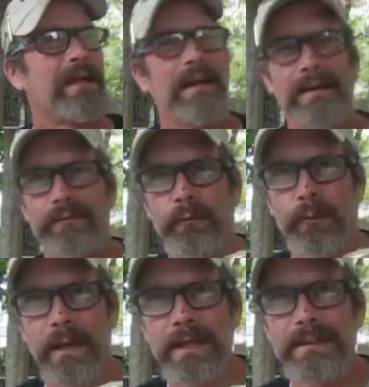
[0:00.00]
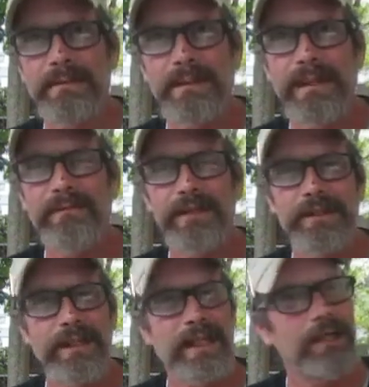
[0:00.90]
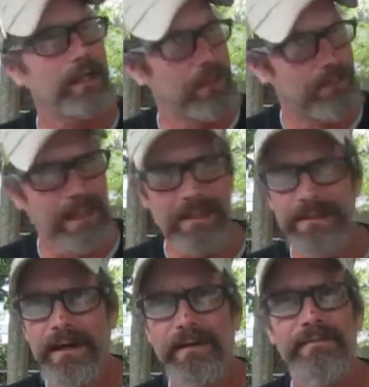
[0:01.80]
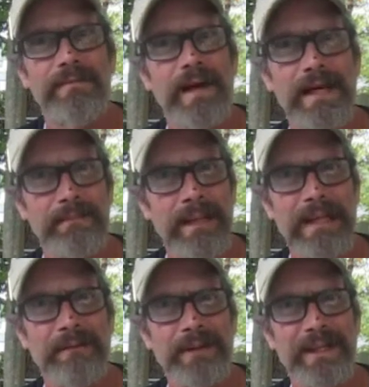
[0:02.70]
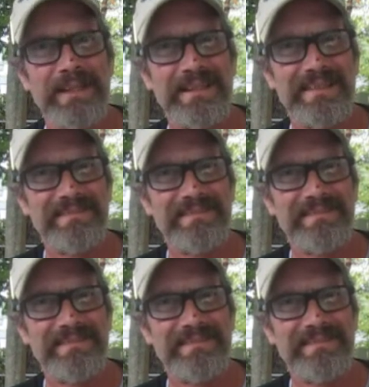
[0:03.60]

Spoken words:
if you want us to believe your shit, you better start fucking being real.